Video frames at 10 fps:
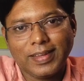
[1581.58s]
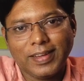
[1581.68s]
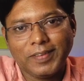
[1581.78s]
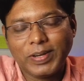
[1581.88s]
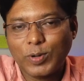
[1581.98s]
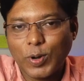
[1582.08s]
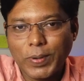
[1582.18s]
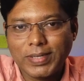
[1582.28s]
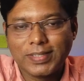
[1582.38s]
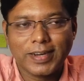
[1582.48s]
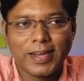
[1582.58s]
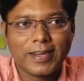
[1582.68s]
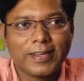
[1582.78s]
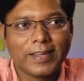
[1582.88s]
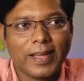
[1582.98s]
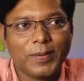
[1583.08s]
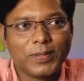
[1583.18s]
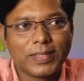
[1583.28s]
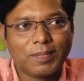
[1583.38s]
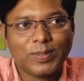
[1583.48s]
When COVID struck, I
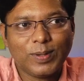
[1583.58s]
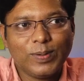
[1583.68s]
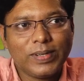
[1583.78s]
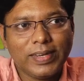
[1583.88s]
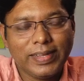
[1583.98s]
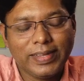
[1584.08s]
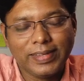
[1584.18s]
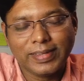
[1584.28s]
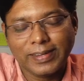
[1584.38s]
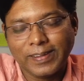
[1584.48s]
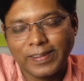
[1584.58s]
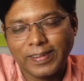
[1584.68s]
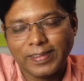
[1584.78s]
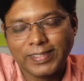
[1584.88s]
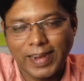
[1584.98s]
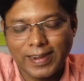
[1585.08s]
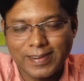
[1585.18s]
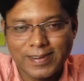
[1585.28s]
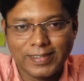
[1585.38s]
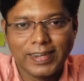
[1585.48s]
was absolutely
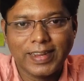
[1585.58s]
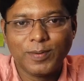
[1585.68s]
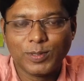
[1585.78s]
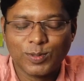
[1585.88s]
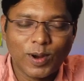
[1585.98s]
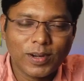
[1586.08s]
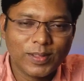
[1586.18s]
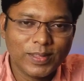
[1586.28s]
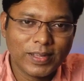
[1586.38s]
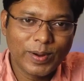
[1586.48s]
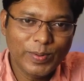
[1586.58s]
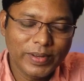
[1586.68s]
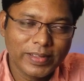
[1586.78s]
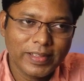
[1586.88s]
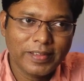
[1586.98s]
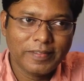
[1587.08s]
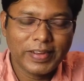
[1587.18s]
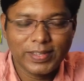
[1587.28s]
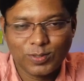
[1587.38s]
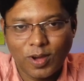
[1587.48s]
shattered that I was not on the ground.
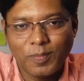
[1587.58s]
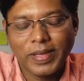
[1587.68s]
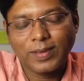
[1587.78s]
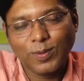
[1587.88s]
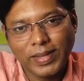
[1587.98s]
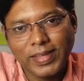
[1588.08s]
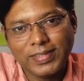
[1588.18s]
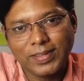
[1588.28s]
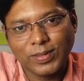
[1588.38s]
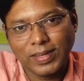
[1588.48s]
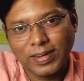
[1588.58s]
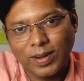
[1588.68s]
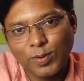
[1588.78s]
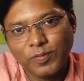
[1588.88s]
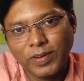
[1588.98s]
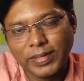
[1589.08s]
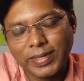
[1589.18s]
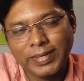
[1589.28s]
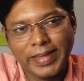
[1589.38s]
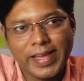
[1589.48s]
When I saw my colleagues on the ground
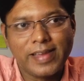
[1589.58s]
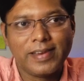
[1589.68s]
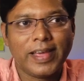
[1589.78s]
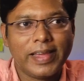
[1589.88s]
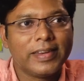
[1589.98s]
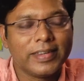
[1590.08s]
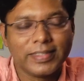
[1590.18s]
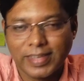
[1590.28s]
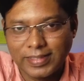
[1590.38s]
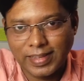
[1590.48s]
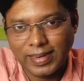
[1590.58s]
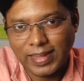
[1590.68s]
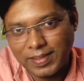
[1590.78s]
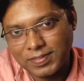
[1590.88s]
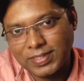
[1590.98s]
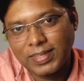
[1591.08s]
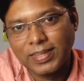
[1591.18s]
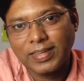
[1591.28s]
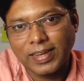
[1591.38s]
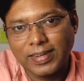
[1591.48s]
working day and night, risking their lives
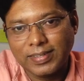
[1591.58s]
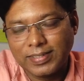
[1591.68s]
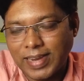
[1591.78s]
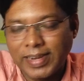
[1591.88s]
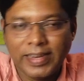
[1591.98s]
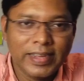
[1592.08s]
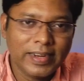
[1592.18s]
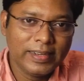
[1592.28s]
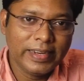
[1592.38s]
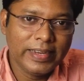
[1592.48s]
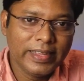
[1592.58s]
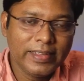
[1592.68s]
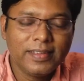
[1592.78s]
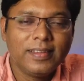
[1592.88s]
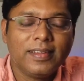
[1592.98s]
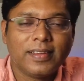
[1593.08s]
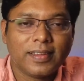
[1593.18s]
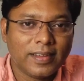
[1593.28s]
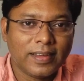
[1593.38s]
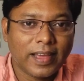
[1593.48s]
and standing and leading,
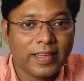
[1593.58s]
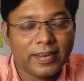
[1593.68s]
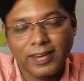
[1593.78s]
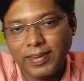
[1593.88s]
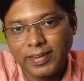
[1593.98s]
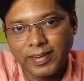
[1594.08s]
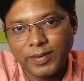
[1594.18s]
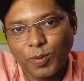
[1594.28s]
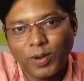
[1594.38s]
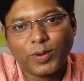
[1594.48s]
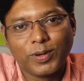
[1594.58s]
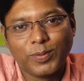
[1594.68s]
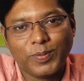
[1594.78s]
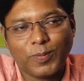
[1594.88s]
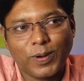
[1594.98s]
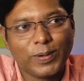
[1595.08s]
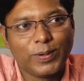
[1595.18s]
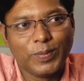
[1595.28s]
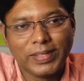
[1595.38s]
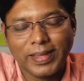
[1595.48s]
I really did want
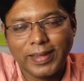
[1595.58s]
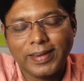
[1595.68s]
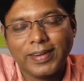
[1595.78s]
to be there